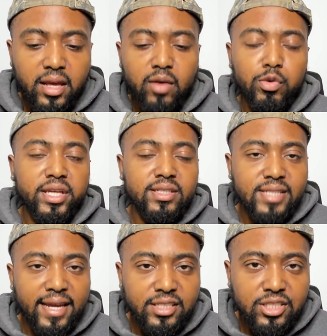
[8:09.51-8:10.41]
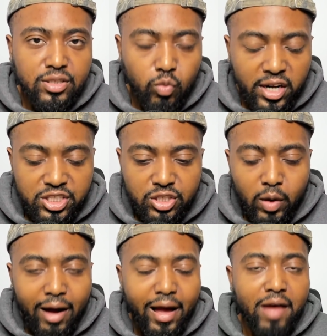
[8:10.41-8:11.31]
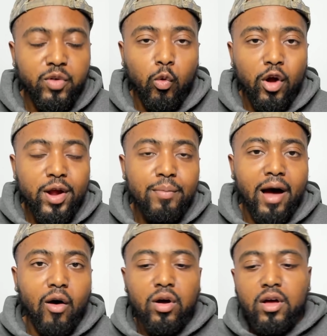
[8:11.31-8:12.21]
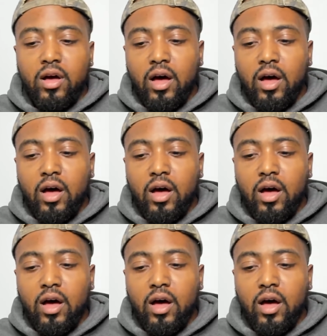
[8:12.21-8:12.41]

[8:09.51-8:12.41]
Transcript: then we could sanction Russia without having to worry about